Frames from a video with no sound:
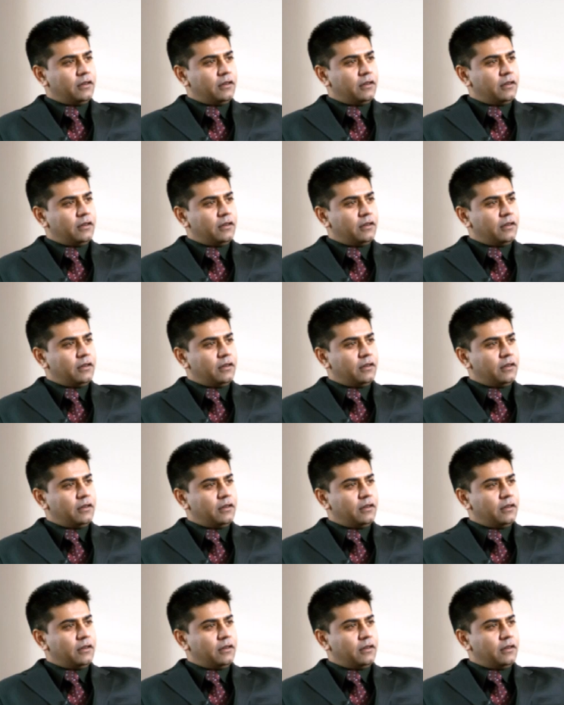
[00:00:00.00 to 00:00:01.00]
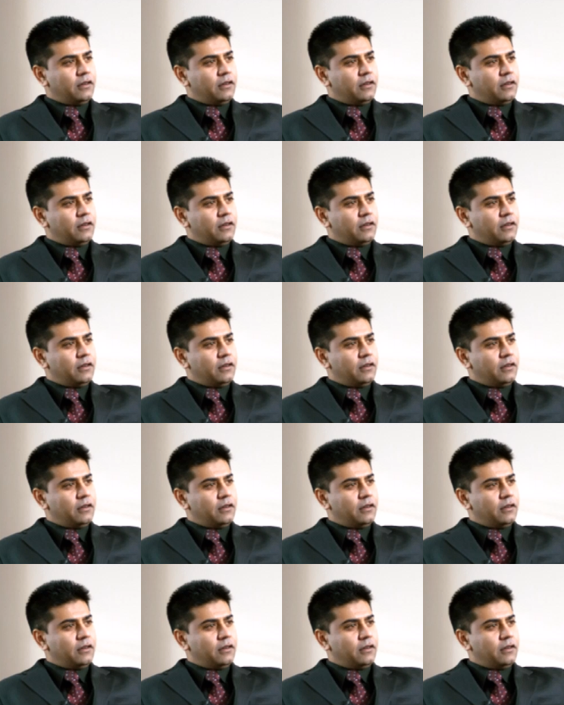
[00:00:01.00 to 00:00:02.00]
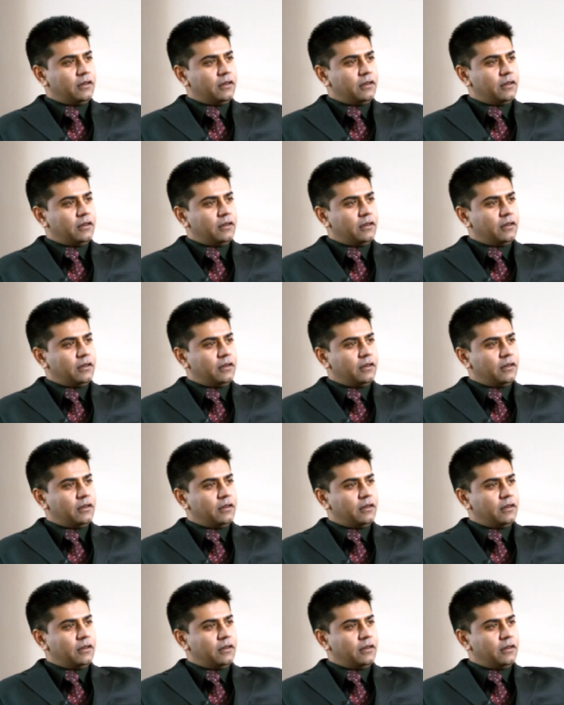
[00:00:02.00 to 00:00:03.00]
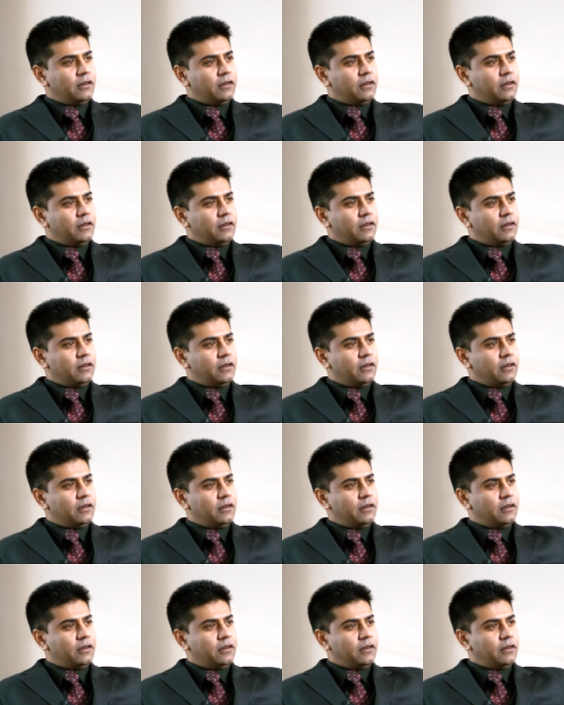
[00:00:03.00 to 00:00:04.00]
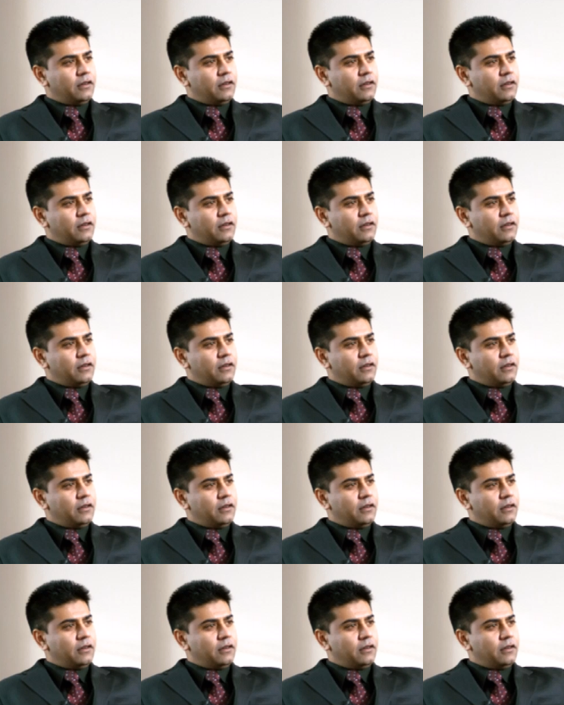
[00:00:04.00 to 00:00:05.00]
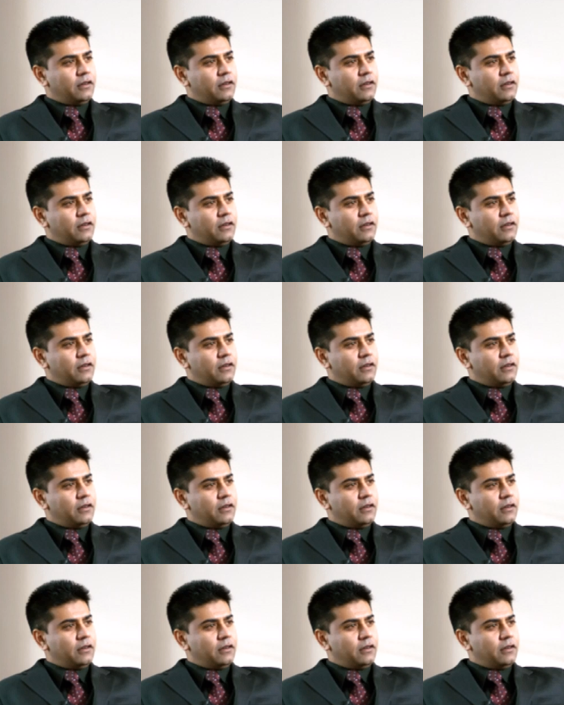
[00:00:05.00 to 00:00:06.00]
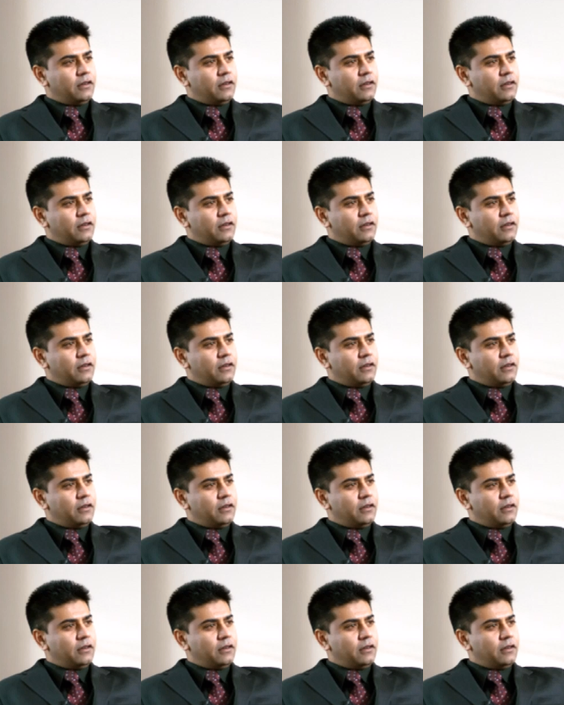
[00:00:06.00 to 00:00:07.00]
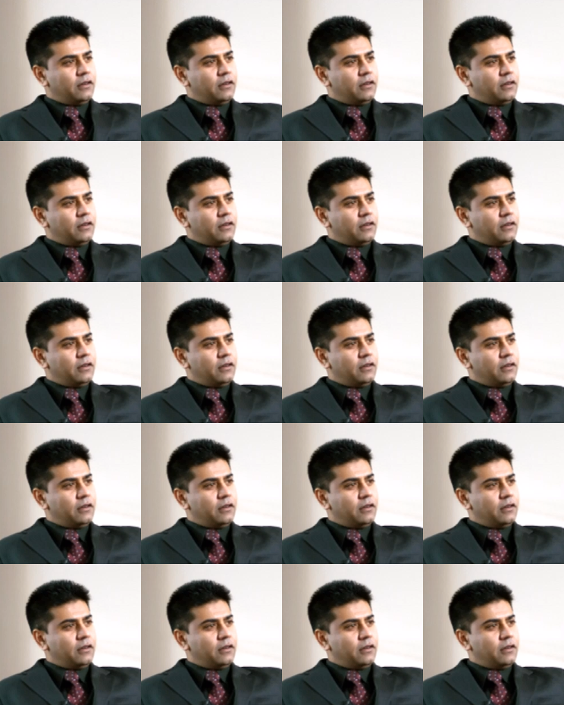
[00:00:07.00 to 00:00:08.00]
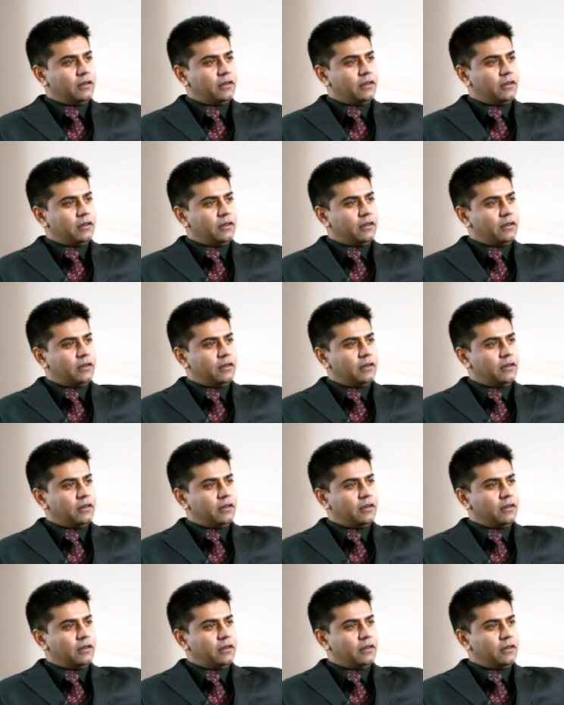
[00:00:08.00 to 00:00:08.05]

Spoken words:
The face doesn't move, so there is nothing to read.